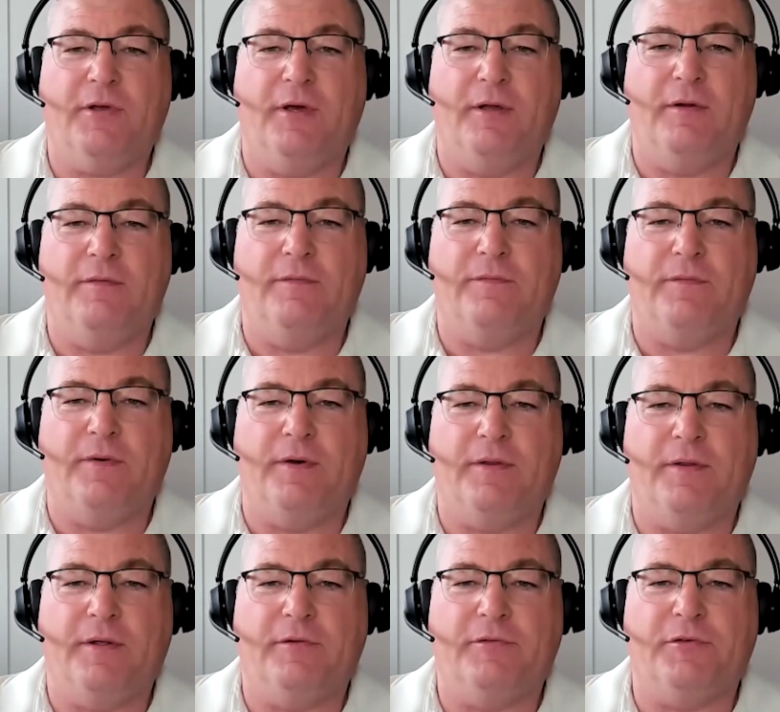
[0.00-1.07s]
kind of, I
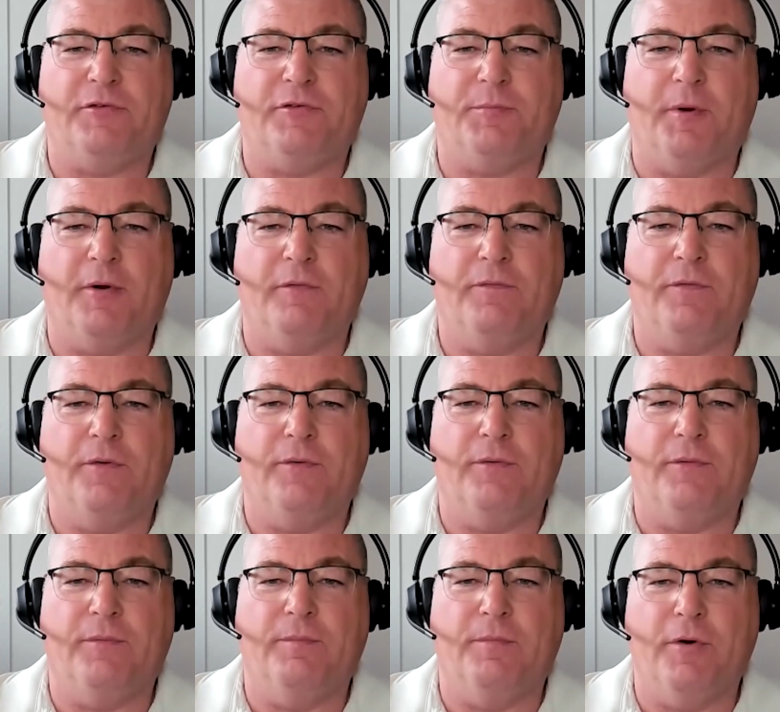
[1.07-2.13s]
think it's the
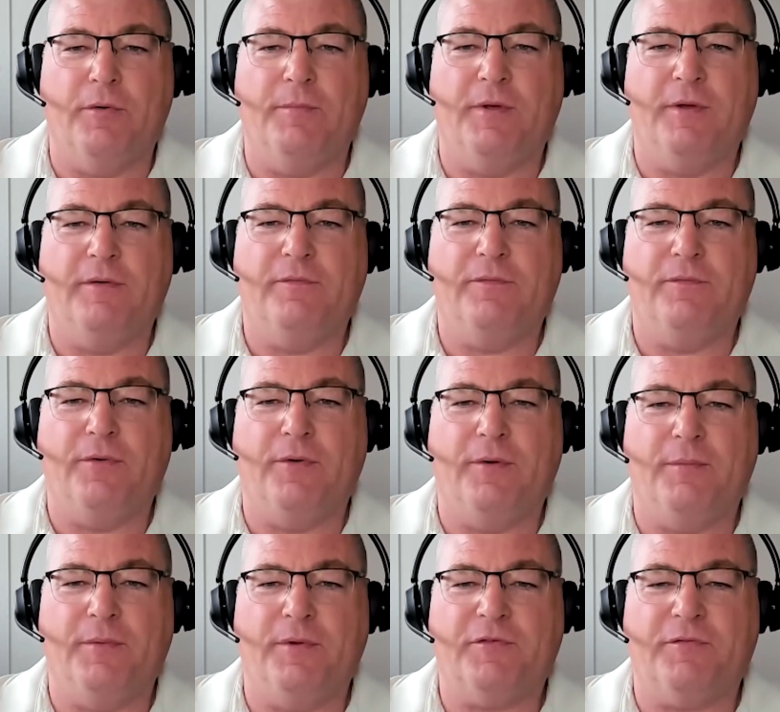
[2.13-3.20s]
smartphone moment
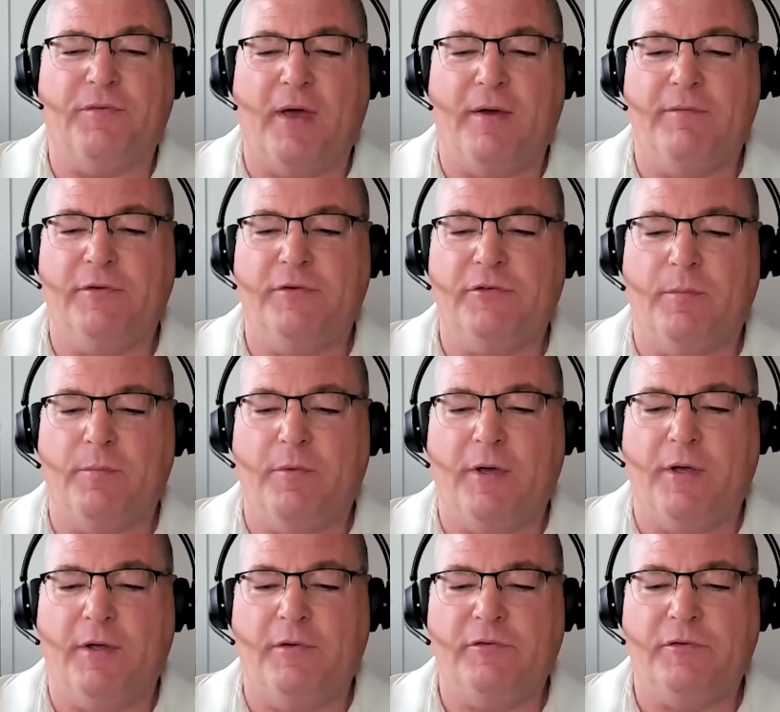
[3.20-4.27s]
for RISC-V in some
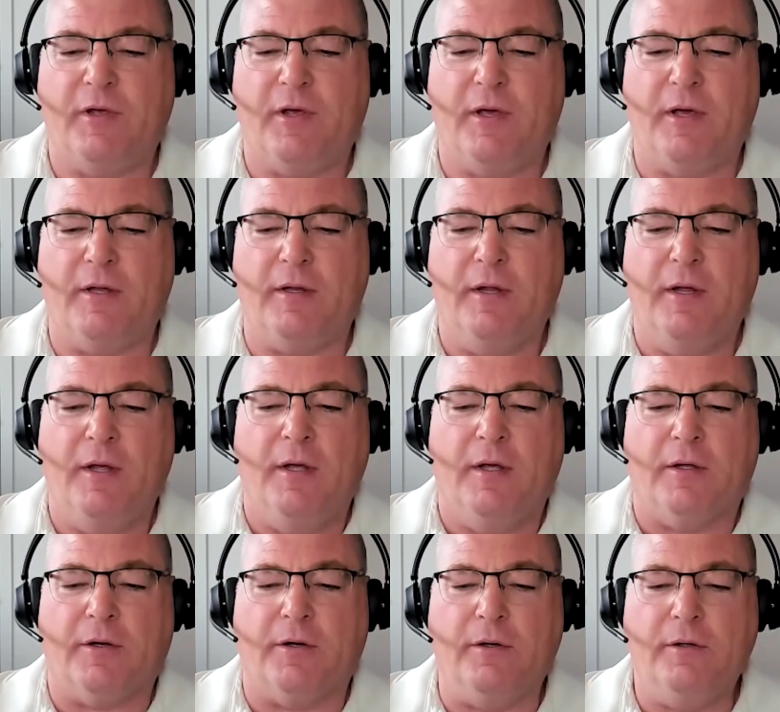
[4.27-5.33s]
ways. And
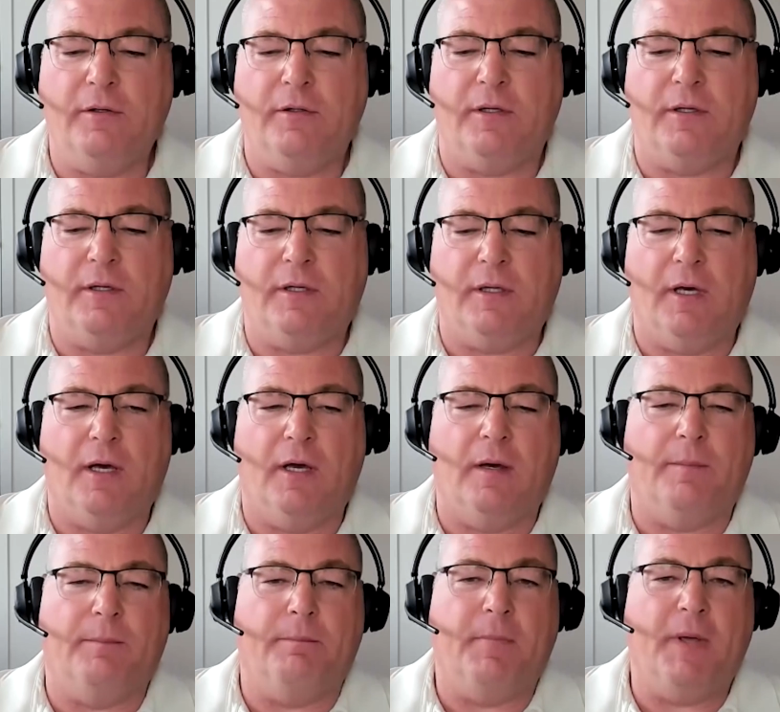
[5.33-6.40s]
currently,
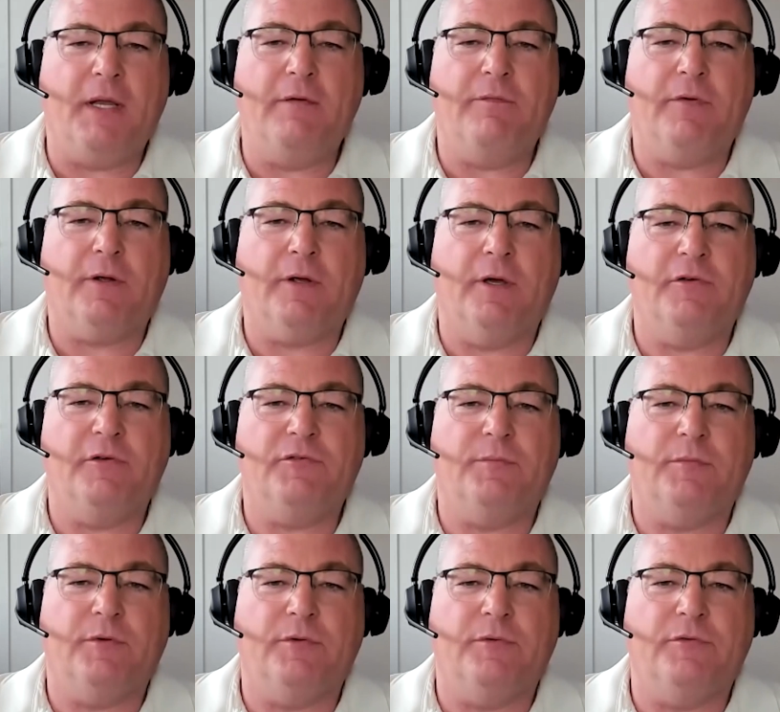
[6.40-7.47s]
many of our
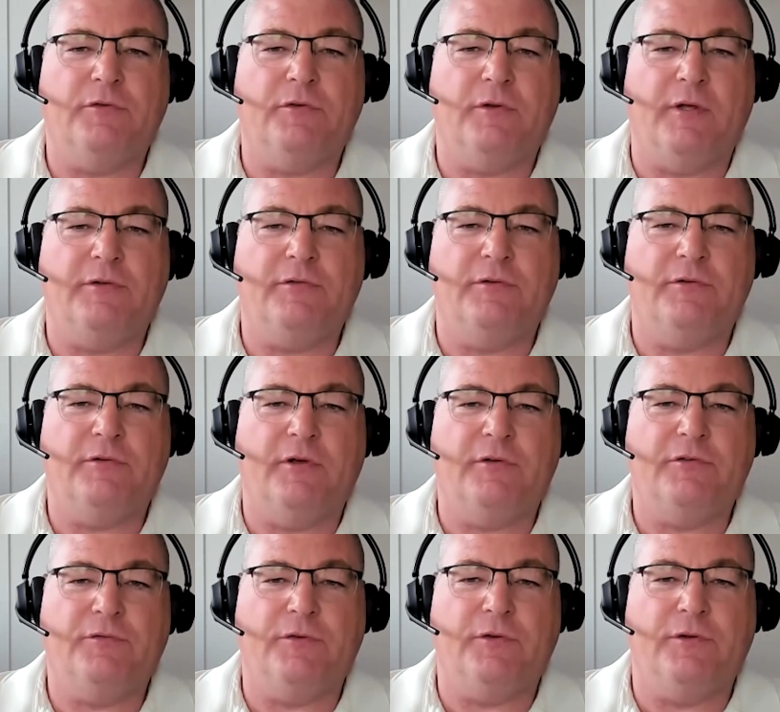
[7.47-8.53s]
customers license
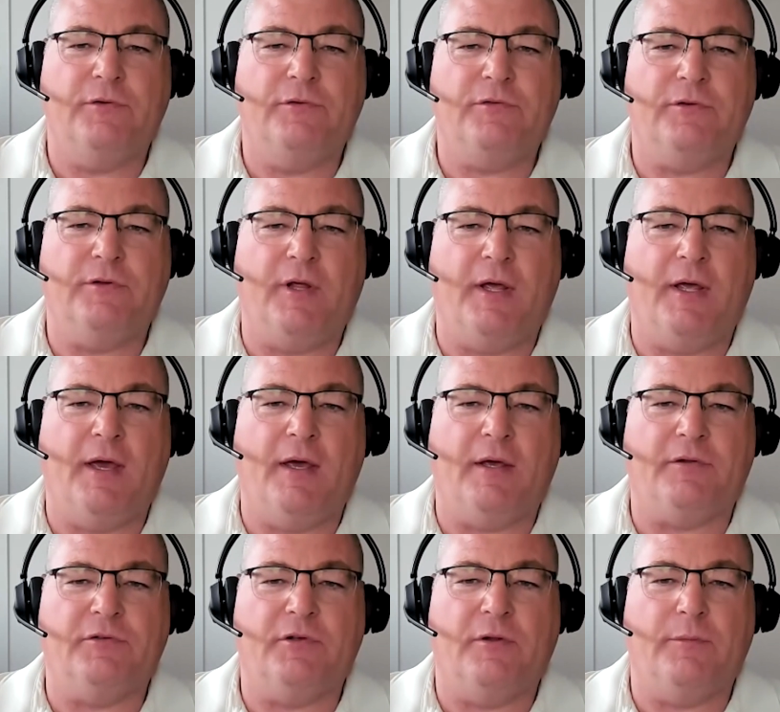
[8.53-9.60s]
us for use in AI
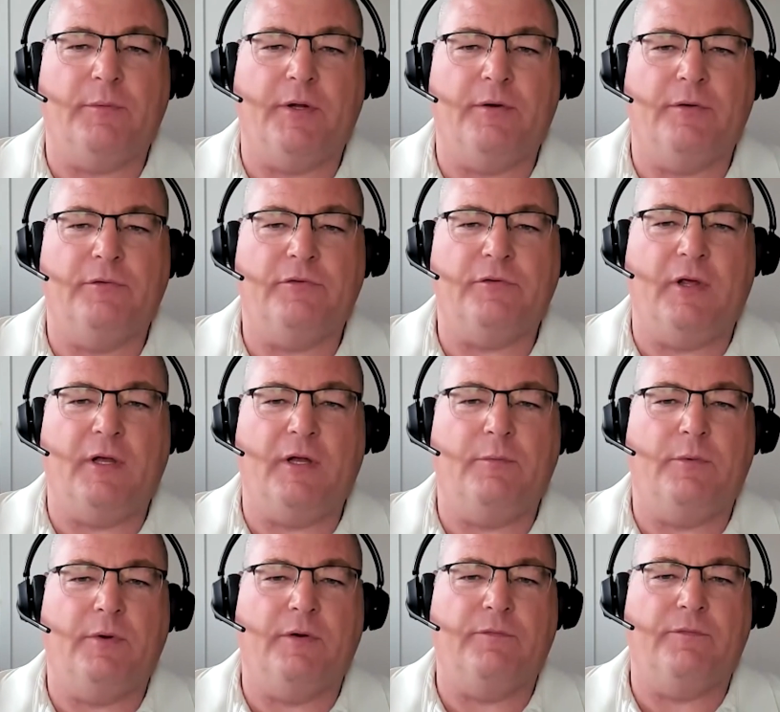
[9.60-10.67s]
accelerators
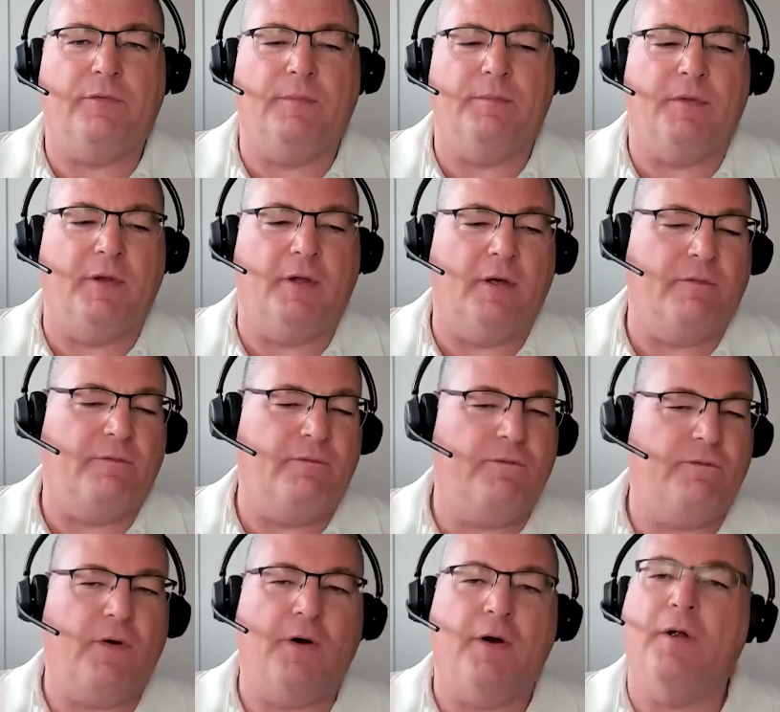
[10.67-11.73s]
anywhere from the
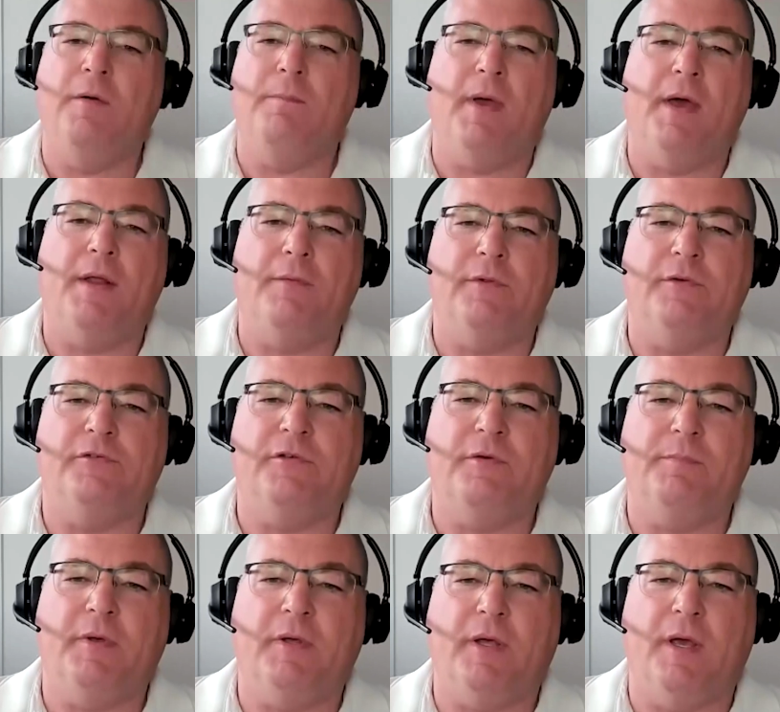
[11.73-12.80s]
far battery
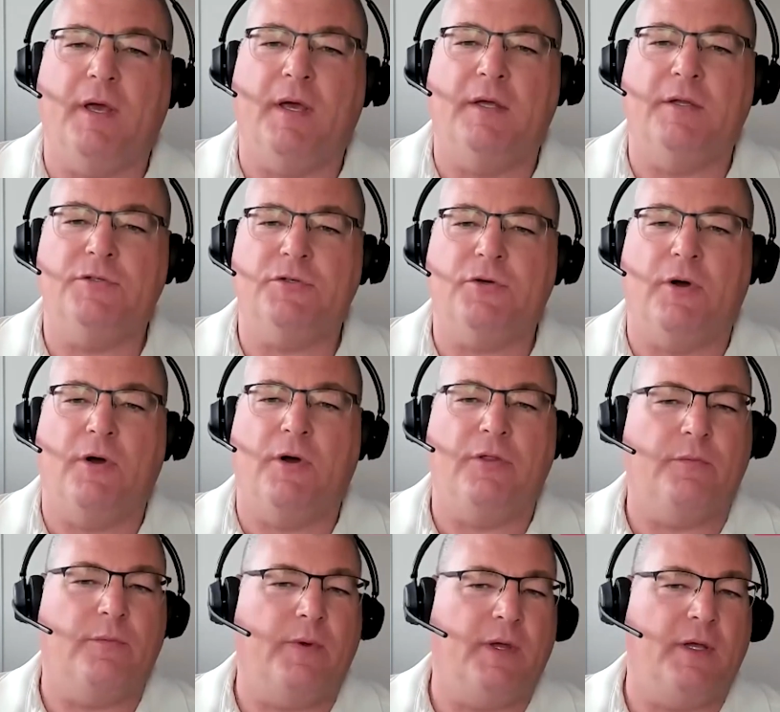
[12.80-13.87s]
sipping edge all the
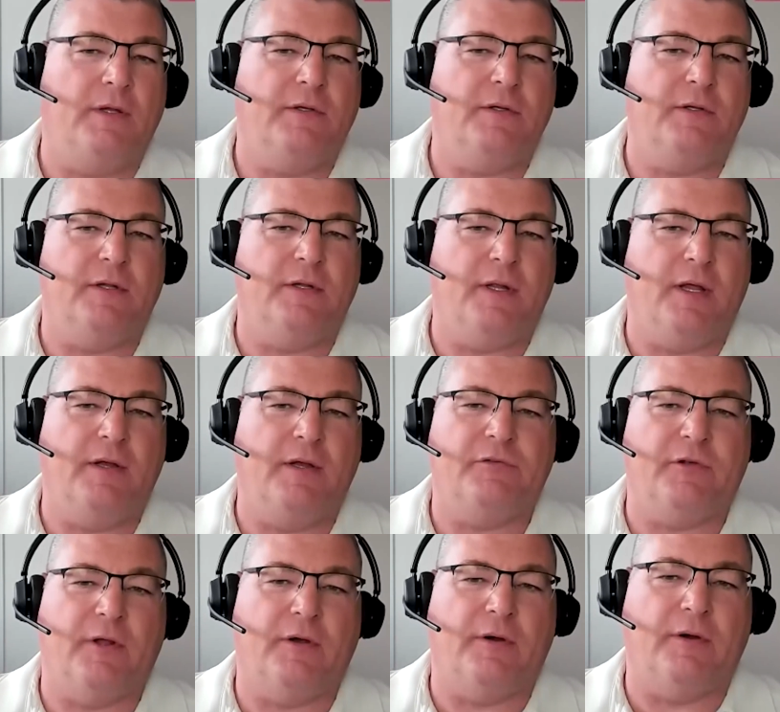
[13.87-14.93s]
way into the data
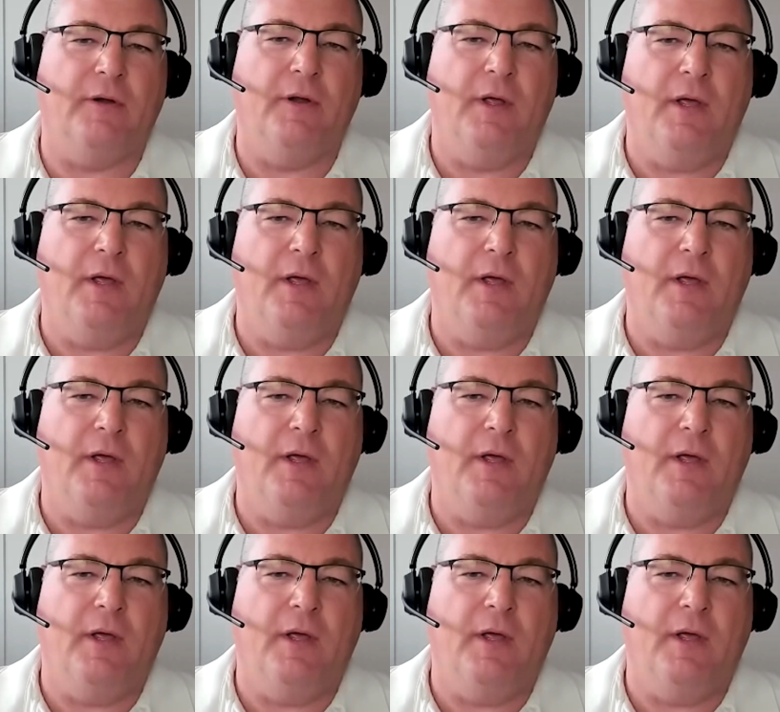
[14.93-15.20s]
center.